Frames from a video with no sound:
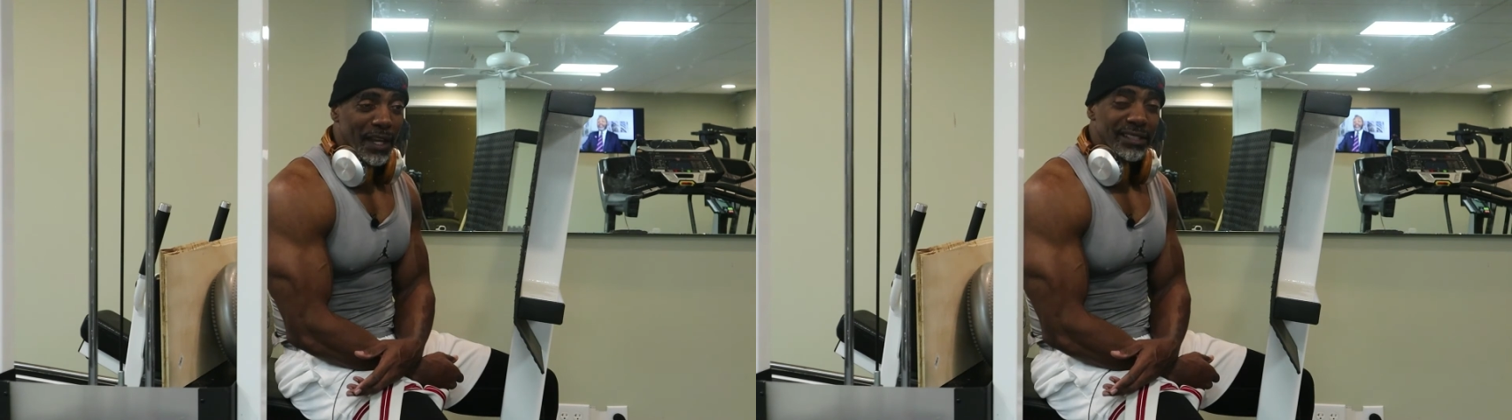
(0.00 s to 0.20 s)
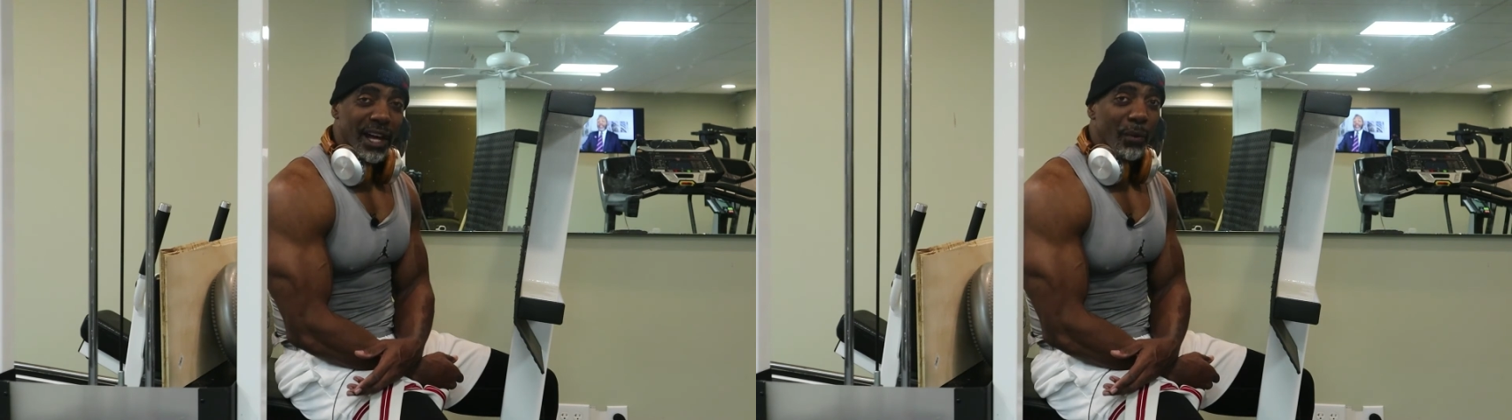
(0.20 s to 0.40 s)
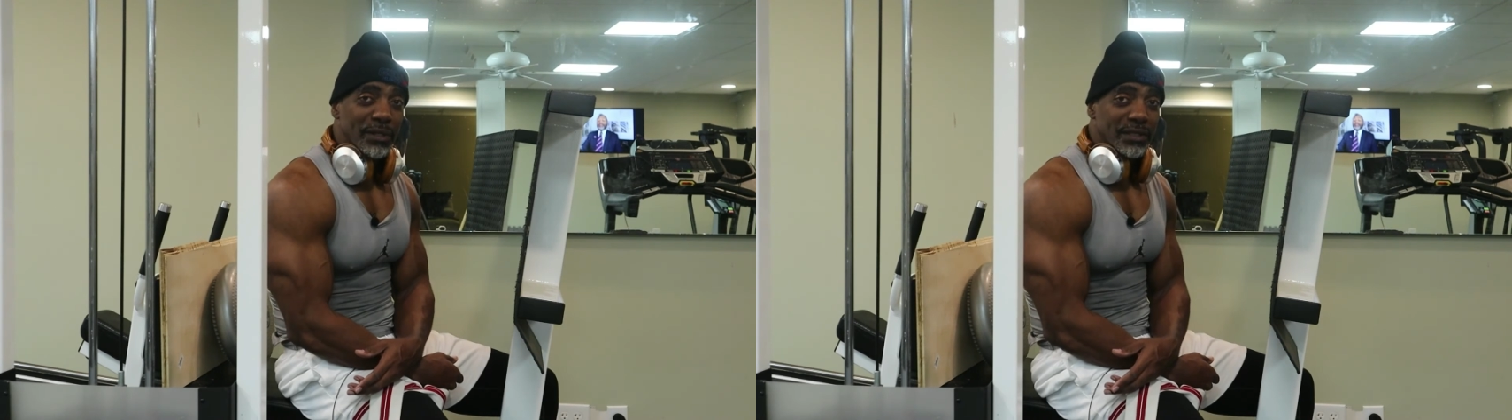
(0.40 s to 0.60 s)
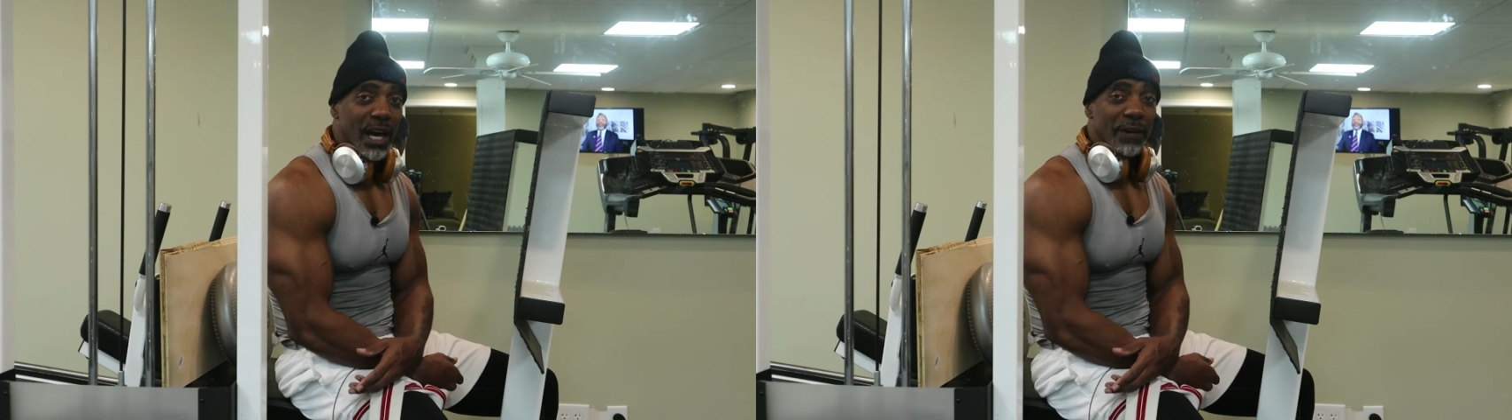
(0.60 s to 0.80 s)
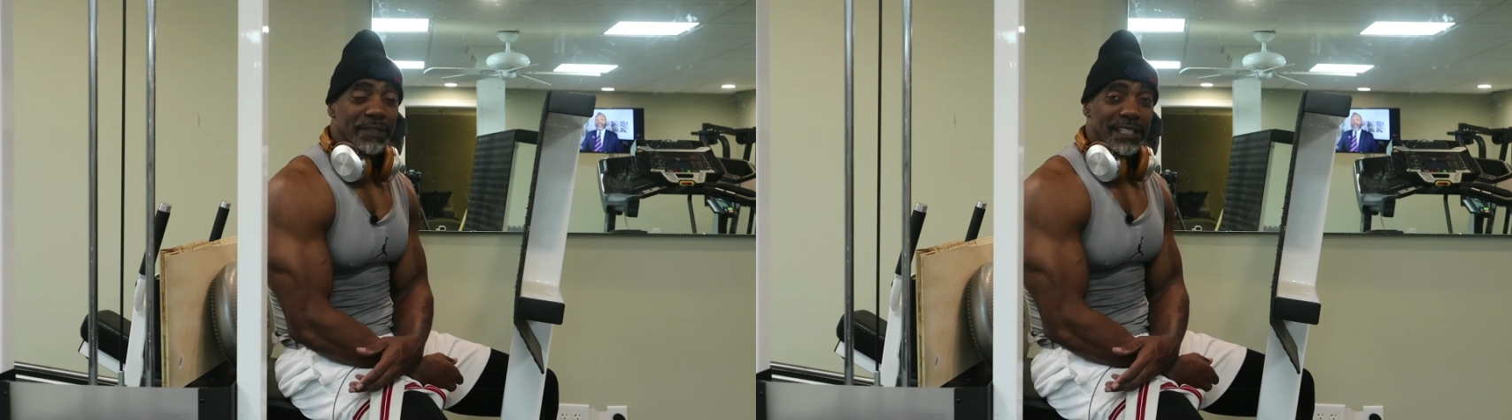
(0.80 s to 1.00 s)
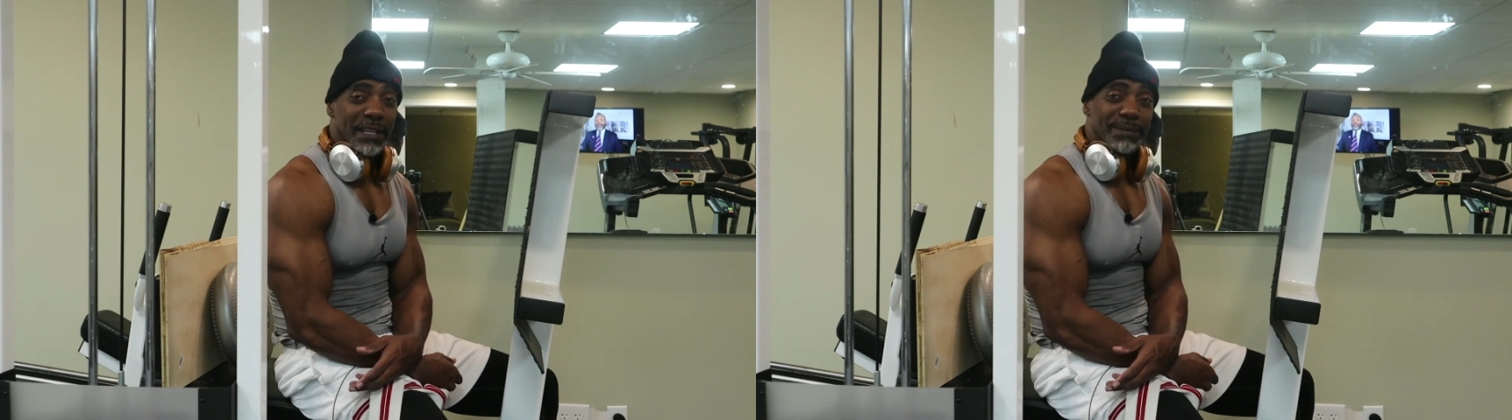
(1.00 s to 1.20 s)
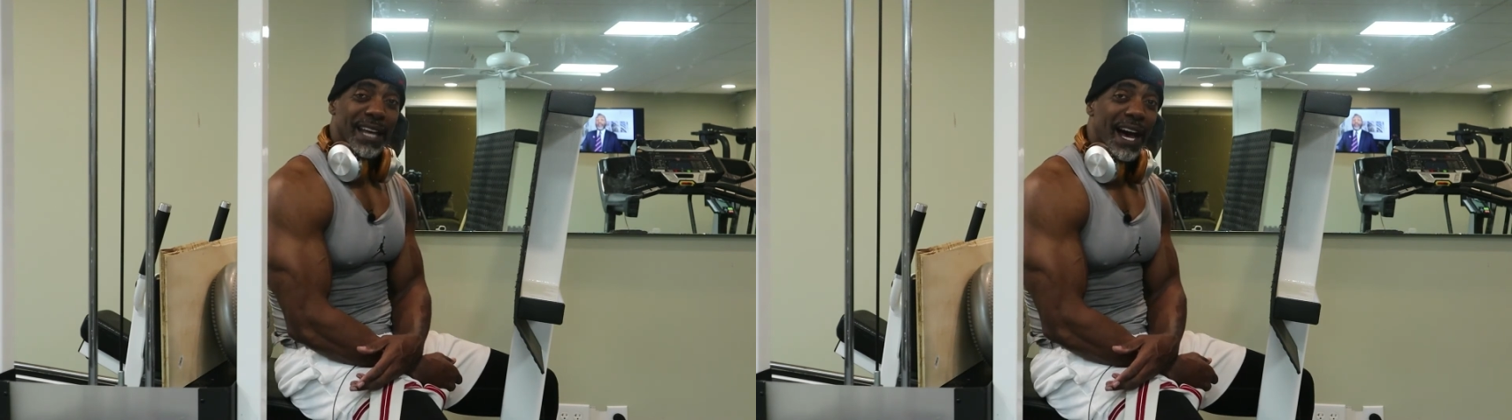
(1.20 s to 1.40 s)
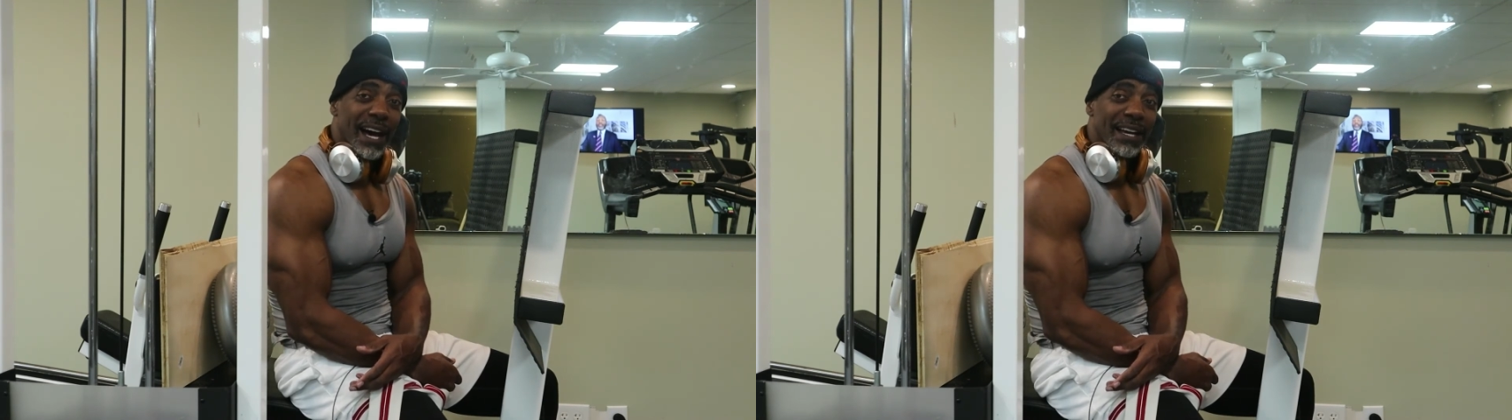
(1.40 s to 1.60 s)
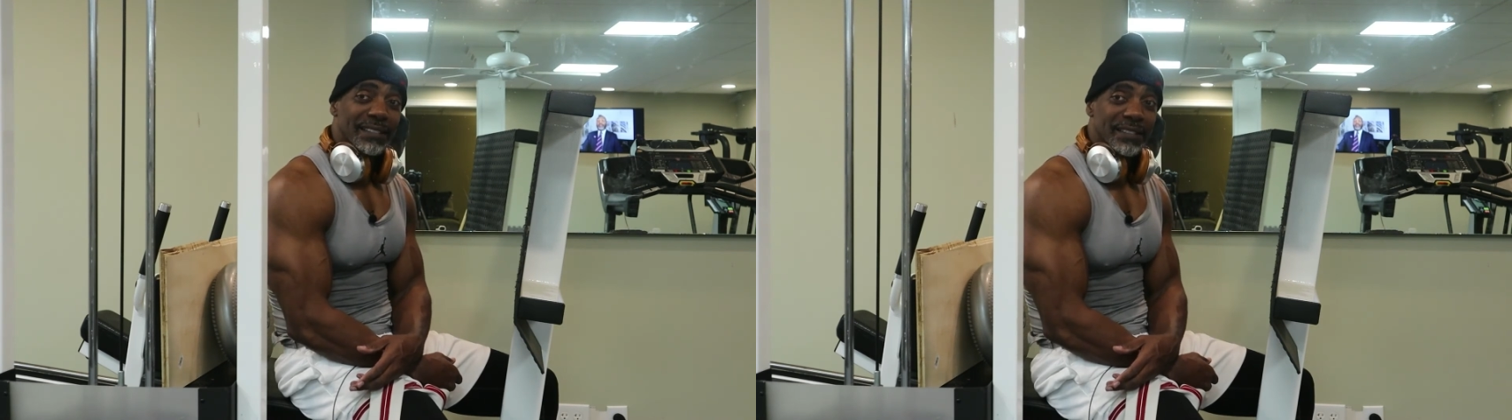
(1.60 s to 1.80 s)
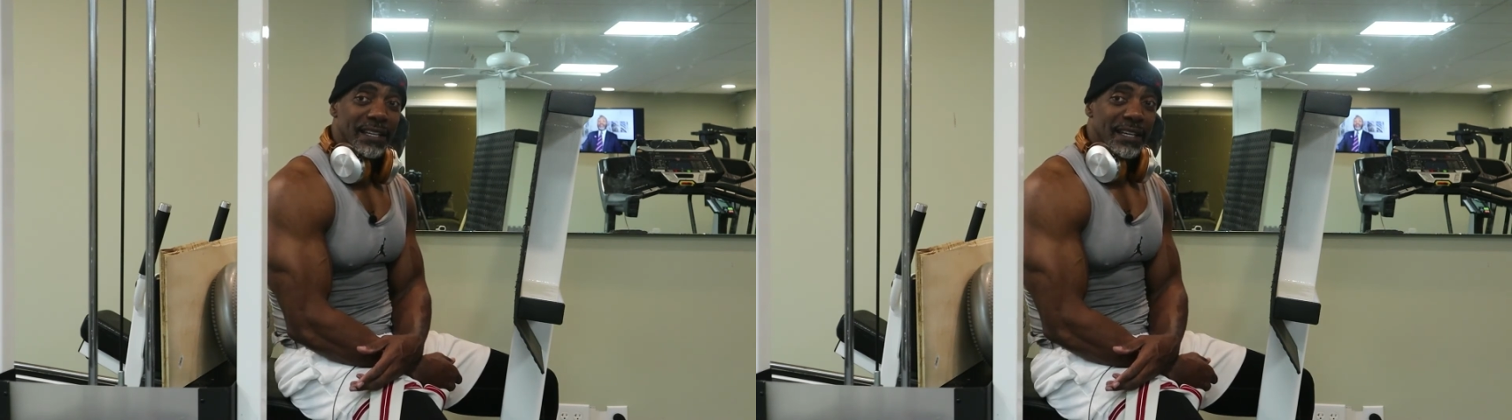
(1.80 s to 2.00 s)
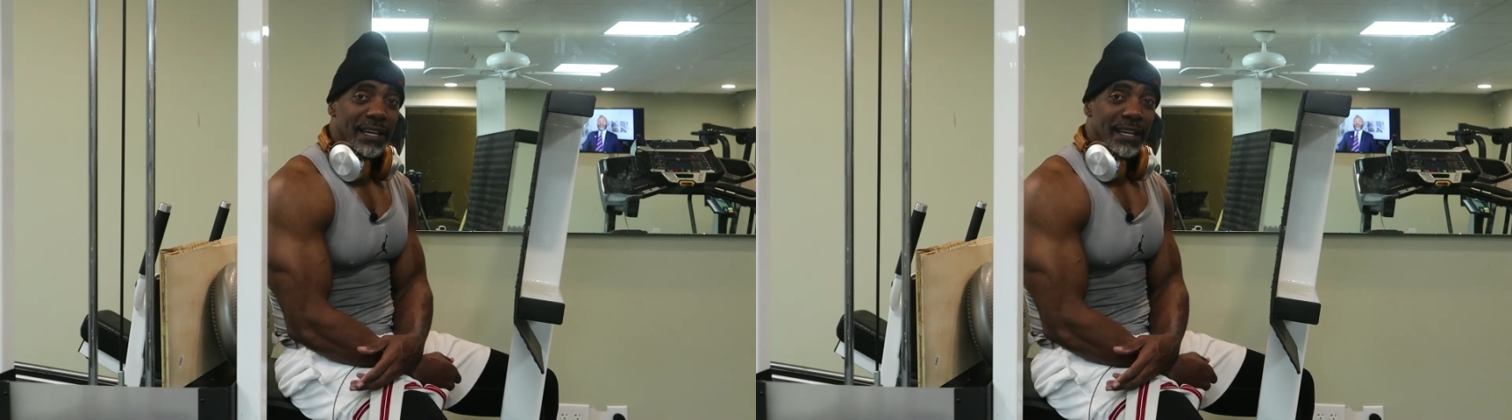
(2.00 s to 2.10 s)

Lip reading: it's always tough to keep size